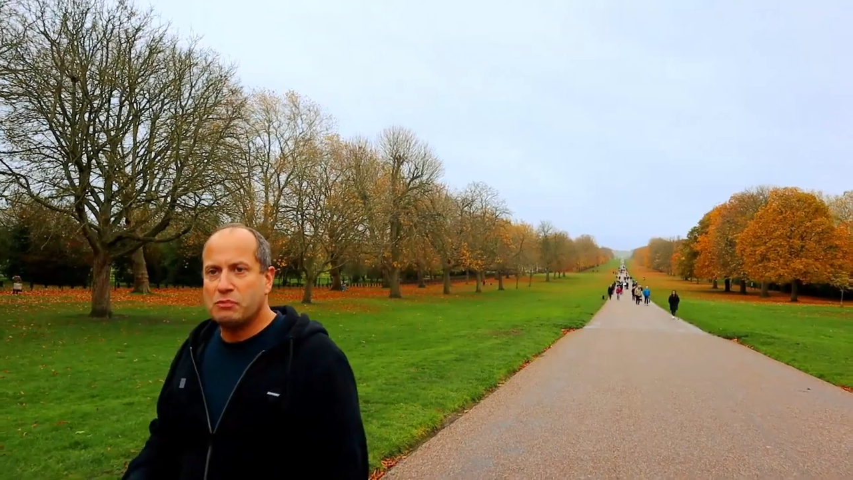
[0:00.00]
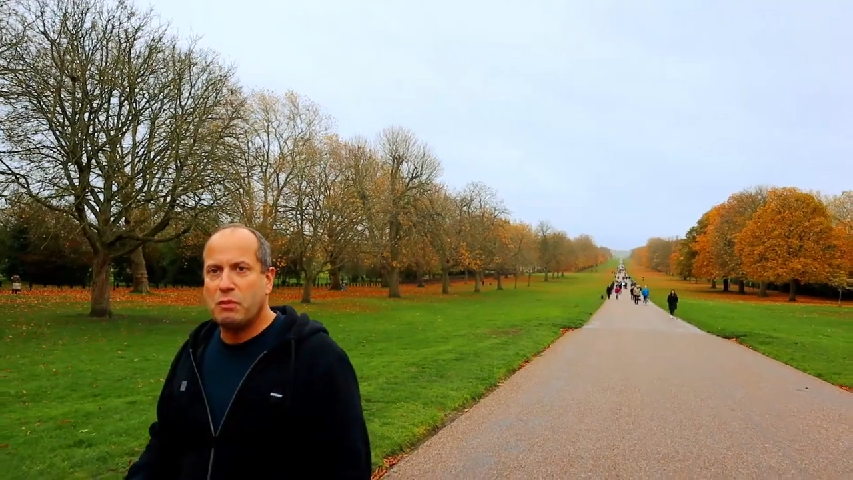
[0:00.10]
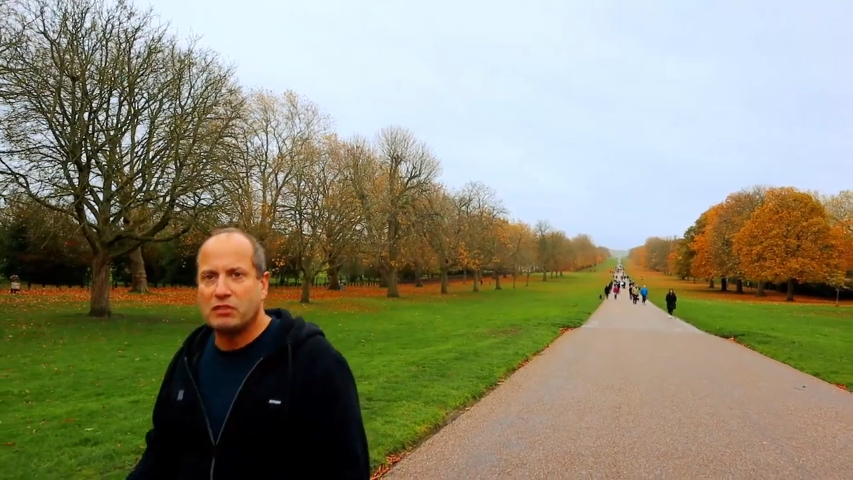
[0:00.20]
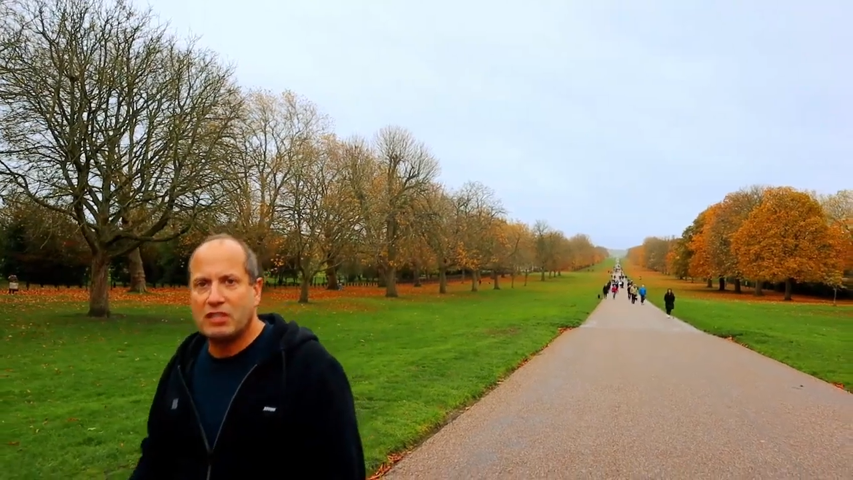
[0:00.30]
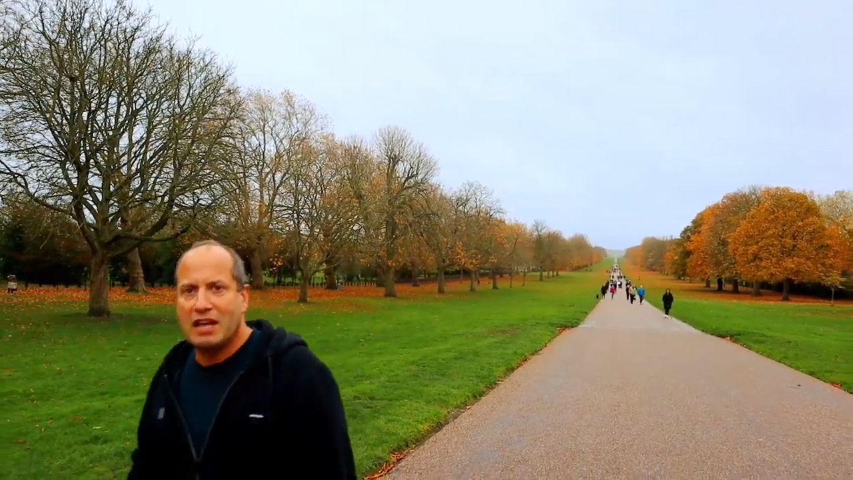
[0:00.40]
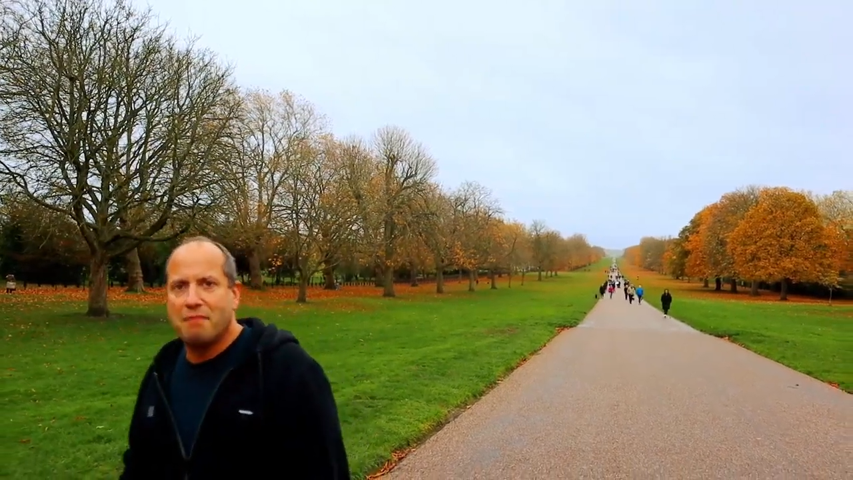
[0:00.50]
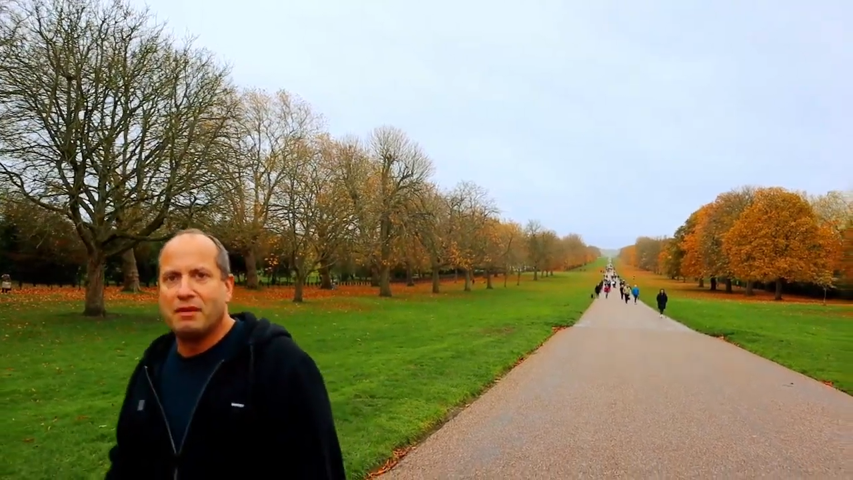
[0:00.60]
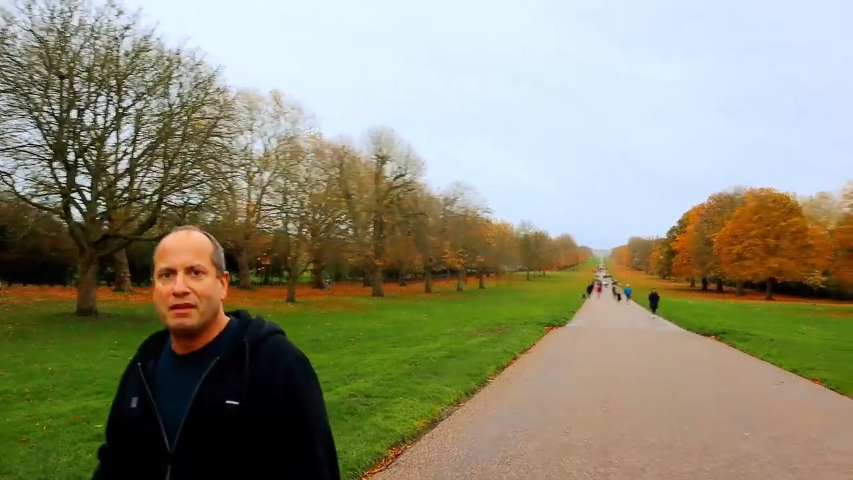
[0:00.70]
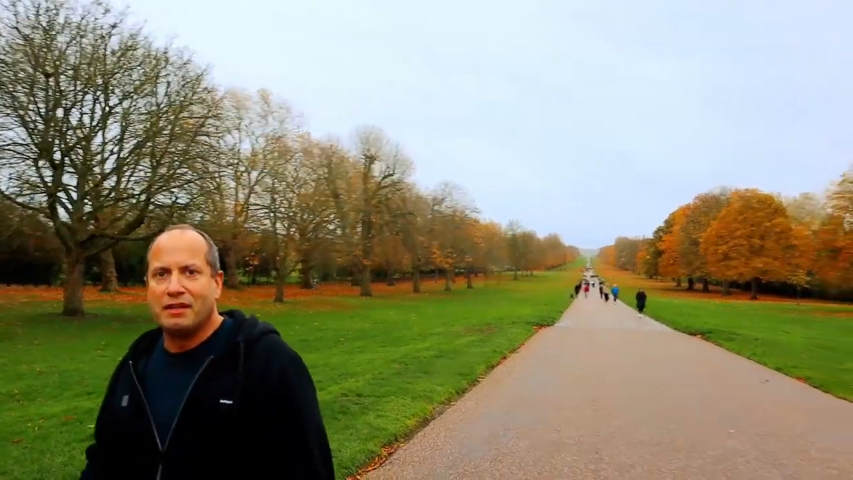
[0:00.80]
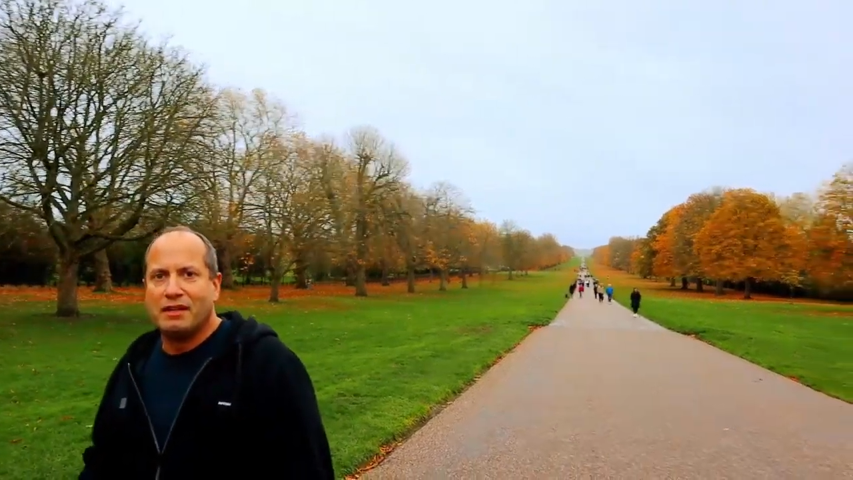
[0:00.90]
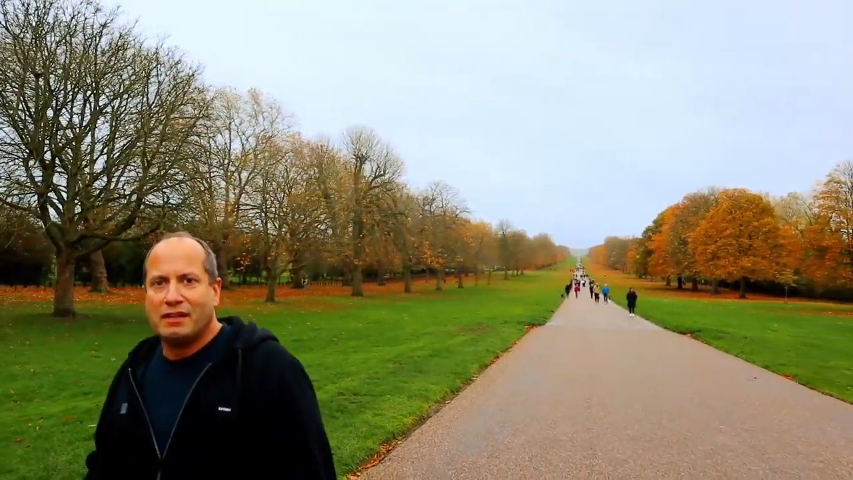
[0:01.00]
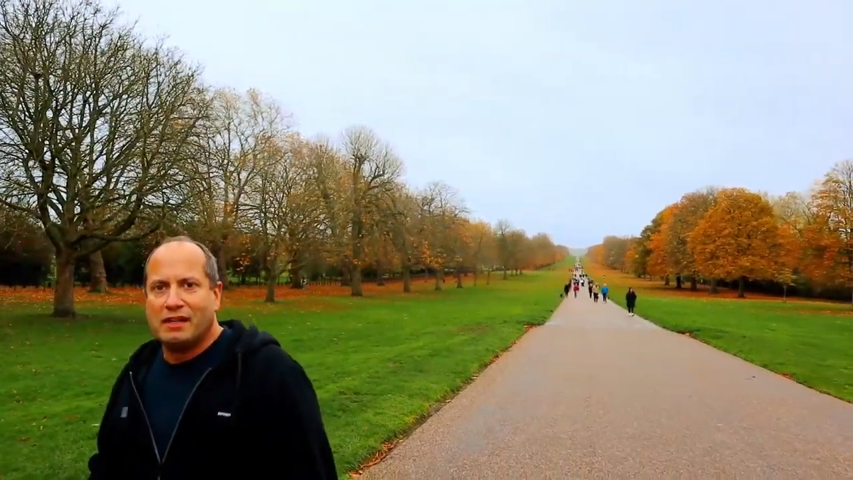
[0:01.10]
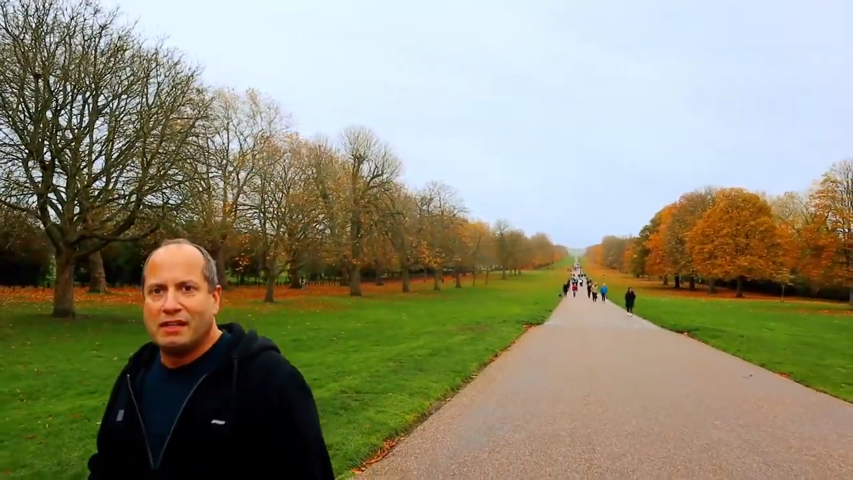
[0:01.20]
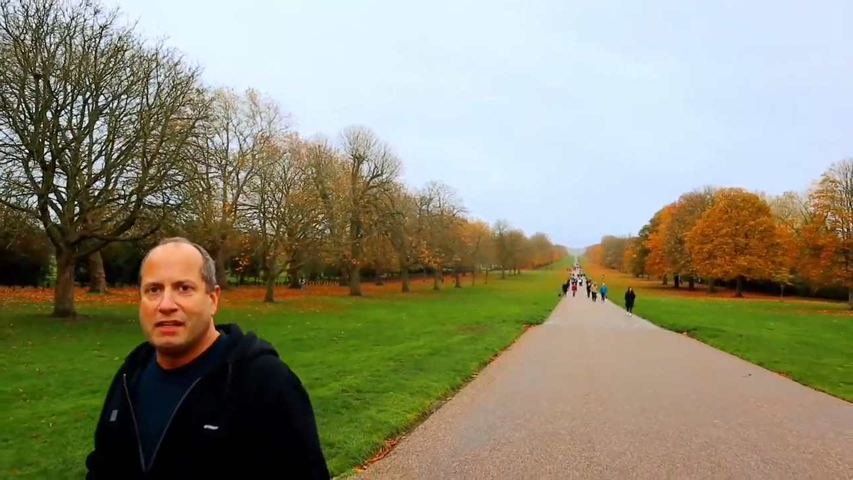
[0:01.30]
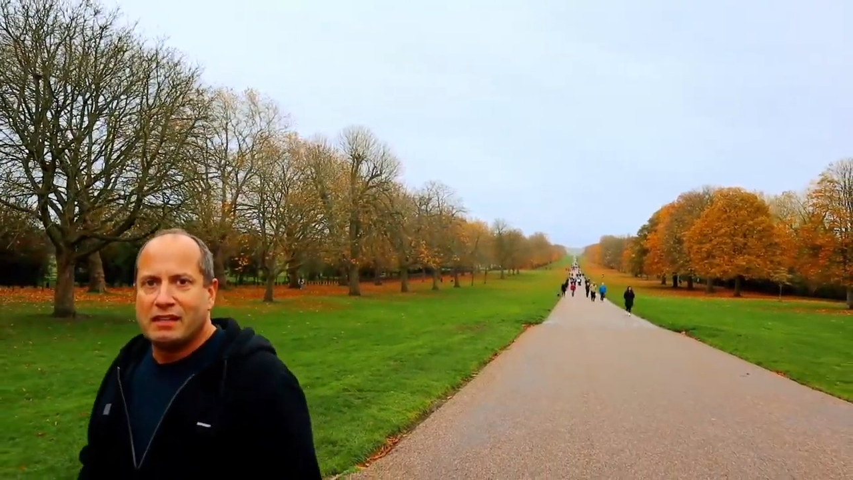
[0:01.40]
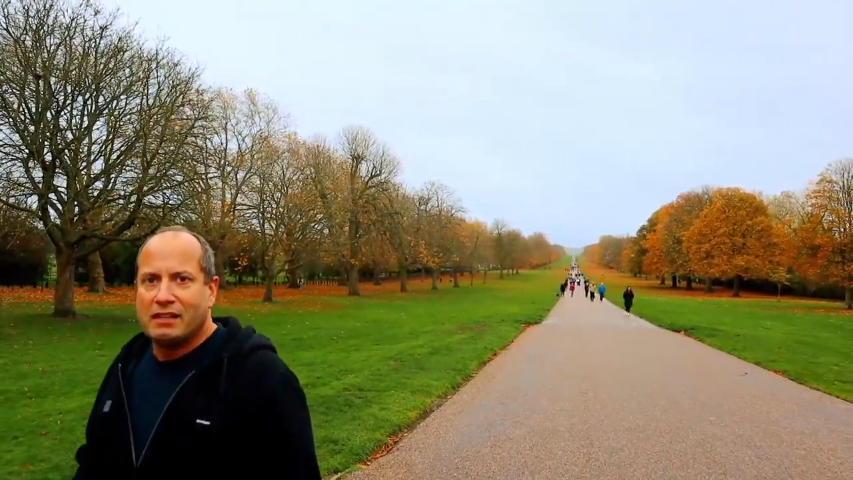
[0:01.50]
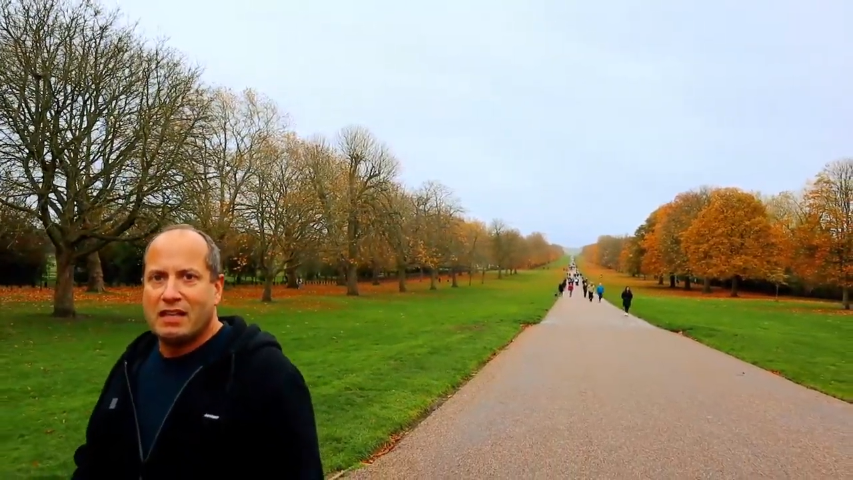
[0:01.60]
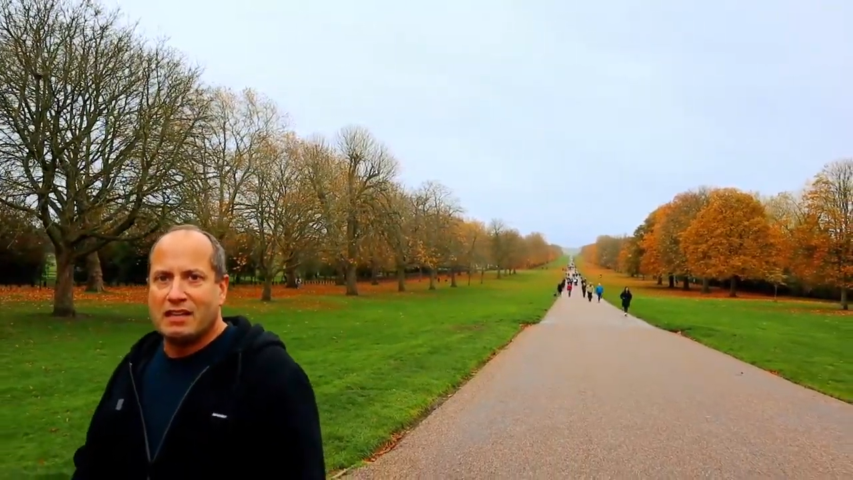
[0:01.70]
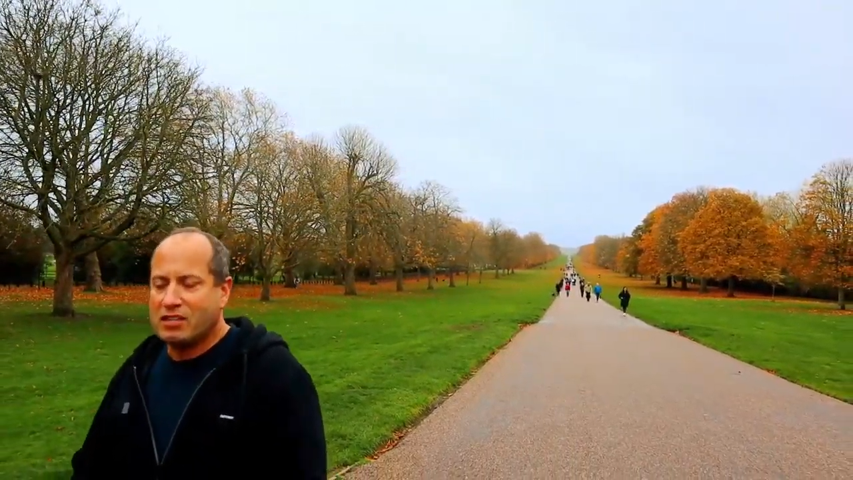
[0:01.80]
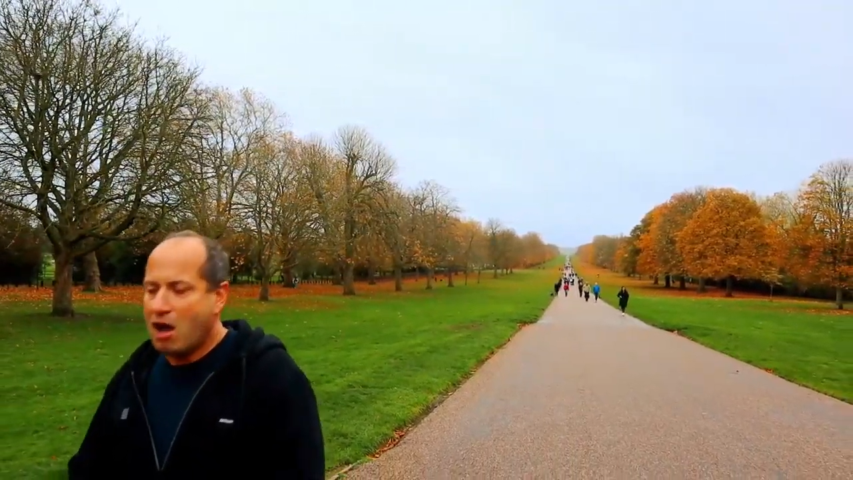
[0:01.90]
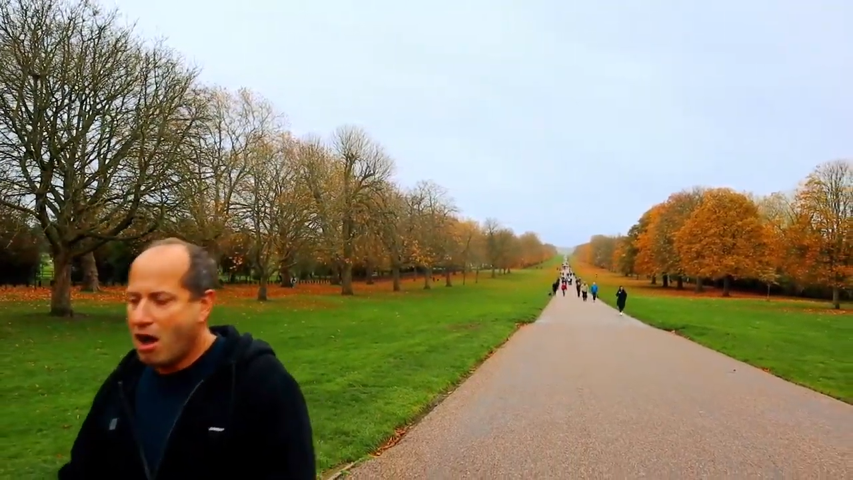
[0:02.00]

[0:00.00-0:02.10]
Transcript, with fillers: he spotted him, his